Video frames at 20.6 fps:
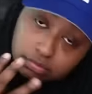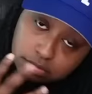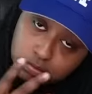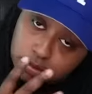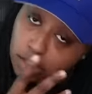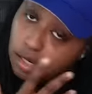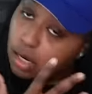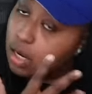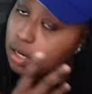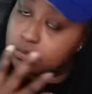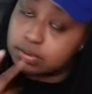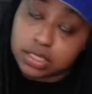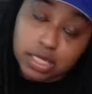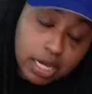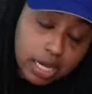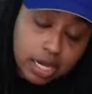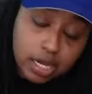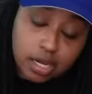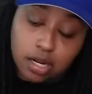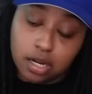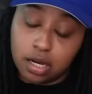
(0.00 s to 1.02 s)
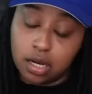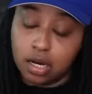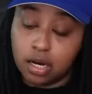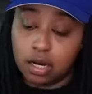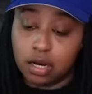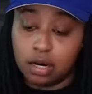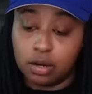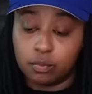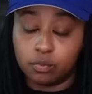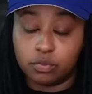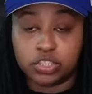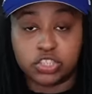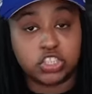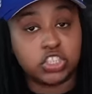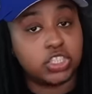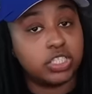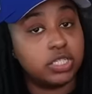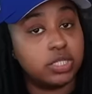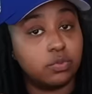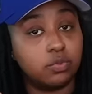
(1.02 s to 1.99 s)
yeah, you know I'm saying, um, when
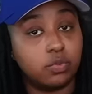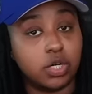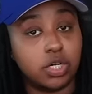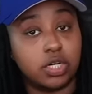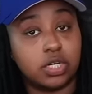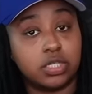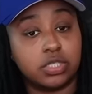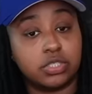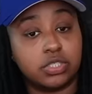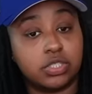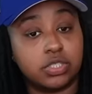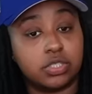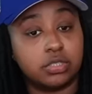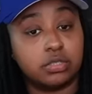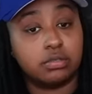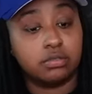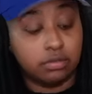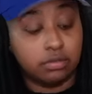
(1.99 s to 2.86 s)
she was